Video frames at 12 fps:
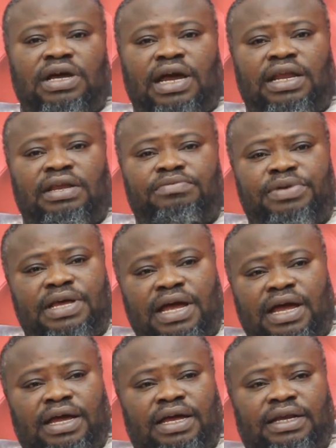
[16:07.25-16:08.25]
And the
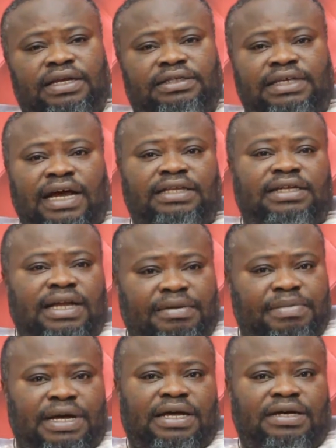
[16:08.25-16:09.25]
beer a desire the
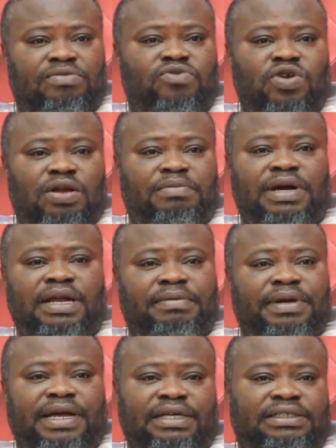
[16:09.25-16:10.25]
number. Born a man a
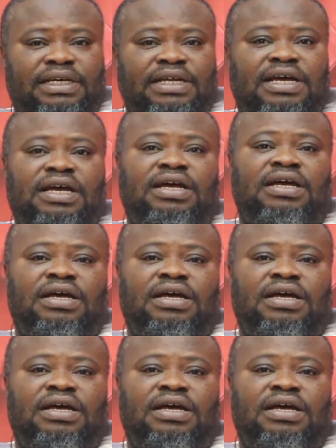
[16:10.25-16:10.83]
make a sena,